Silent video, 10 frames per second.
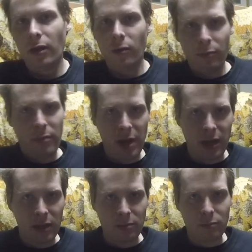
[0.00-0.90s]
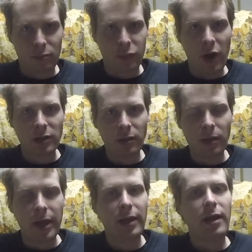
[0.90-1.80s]
make it brought to
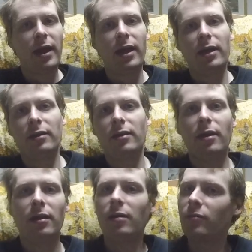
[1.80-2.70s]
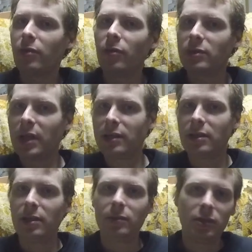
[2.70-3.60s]
light. And for those that
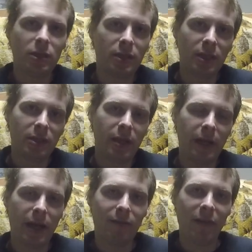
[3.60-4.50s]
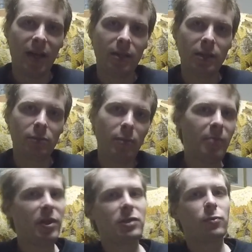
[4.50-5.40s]
just didn't take advantage,
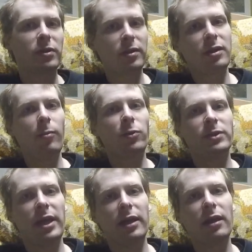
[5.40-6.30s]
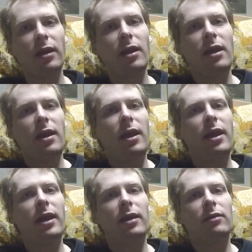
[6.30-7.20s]
maybe it's worth a double take.
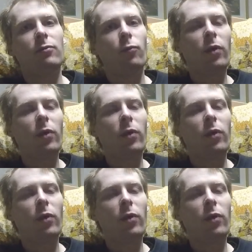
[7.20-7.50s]
And what